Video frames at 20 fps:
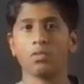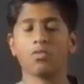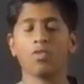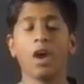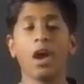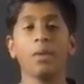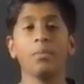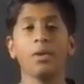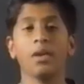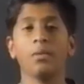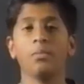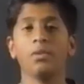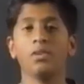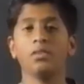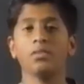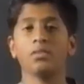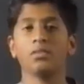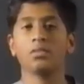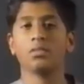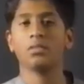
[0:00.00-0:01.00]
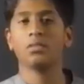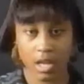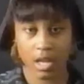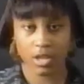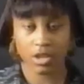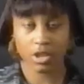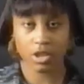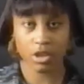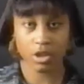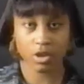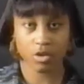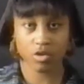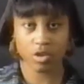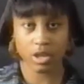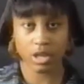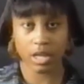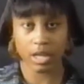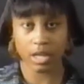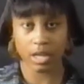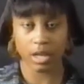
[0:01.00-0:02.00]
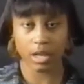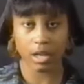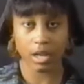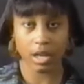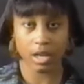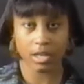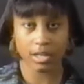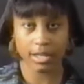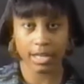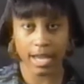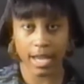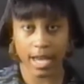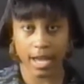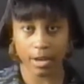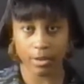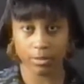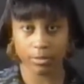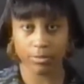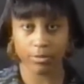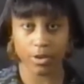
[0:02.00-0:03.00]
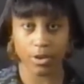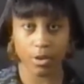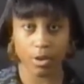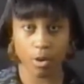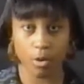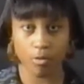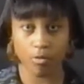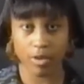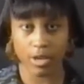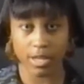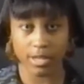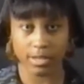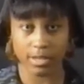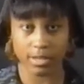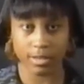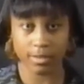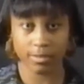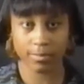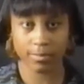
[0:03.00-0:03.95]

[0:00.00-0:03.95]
cry babies, Children getting gunned down for no reason.